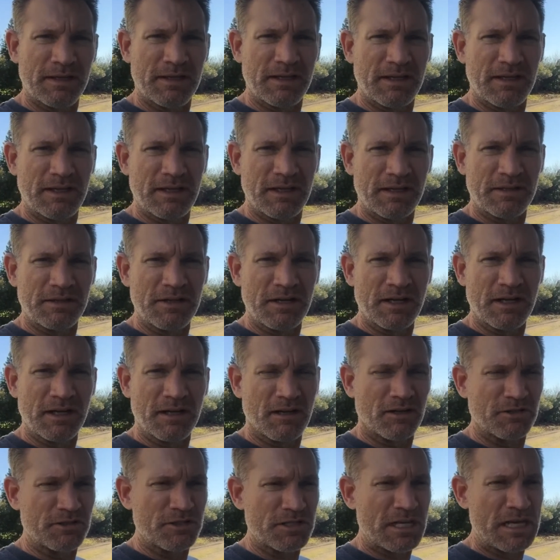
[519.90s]
And uh,
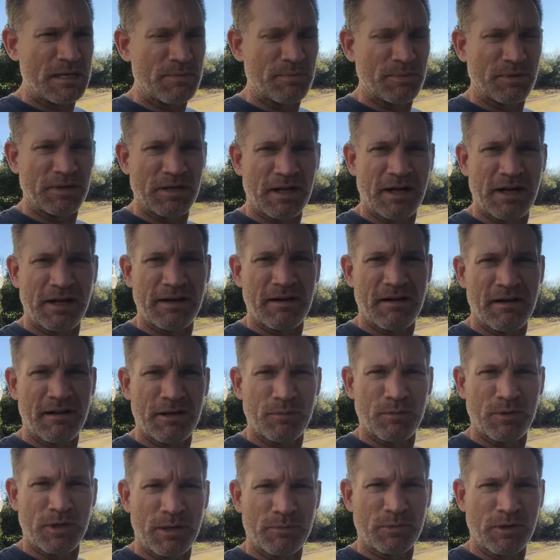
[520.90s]
I'll just keep an eye on
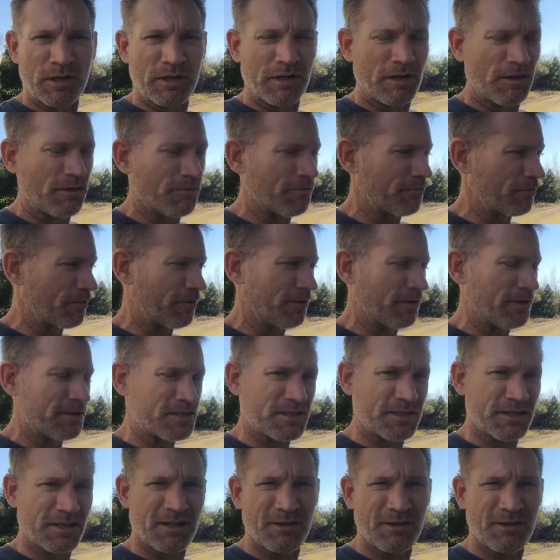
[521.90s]
it when I'm running the furnace.